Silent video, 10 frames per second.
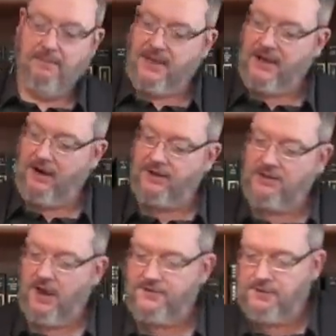But here it
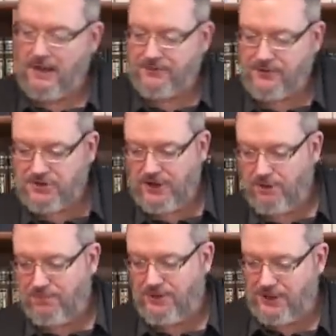talks about the son
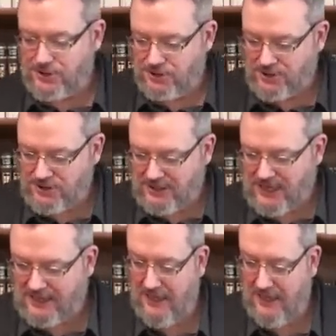of perdition, this King